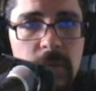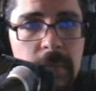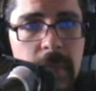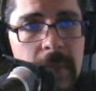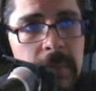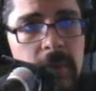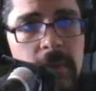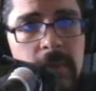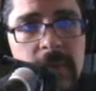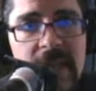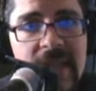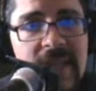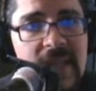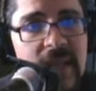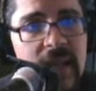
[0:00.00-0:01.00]
remember me
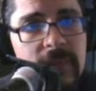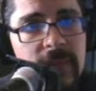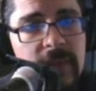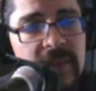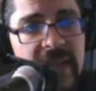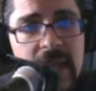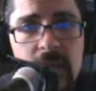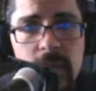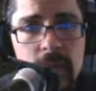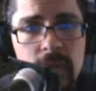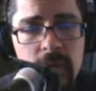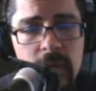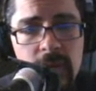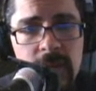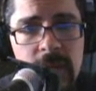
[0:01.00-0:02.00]
and not forget your
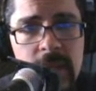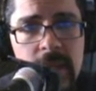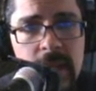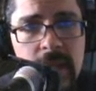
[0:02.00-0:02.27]
servant,